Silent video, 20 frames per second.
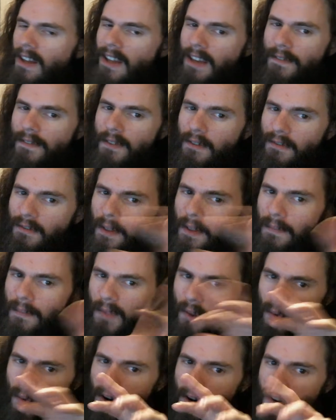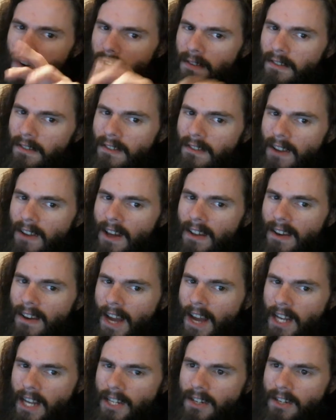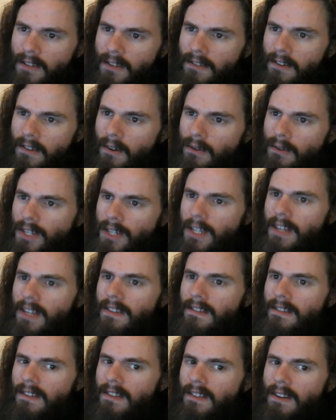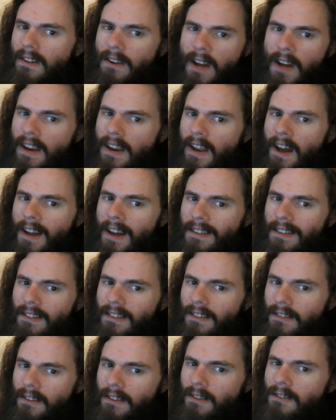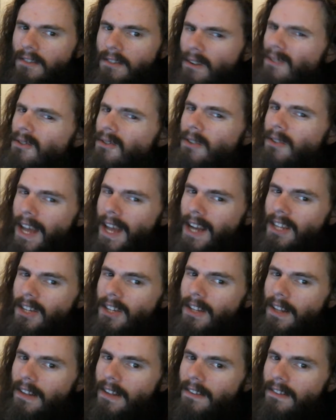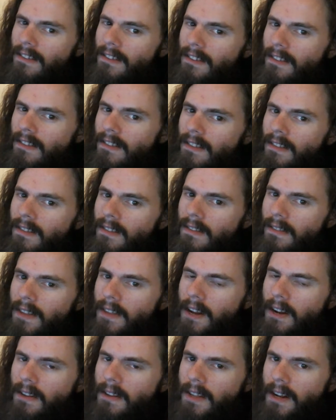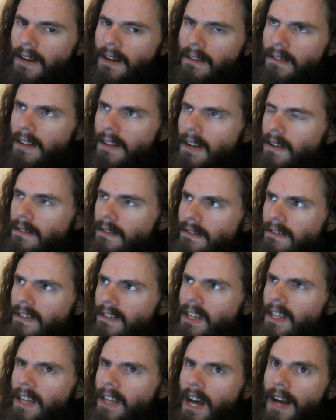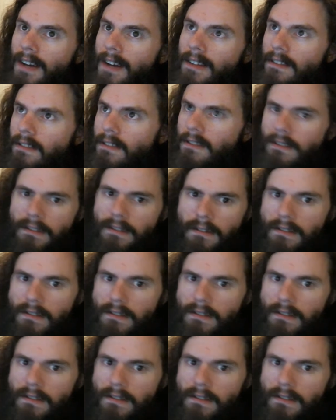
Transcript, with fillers: If you flip the words, it's not National Socialist. They're not Nazis. They're Social Nationalists. They're they're they're CNAs.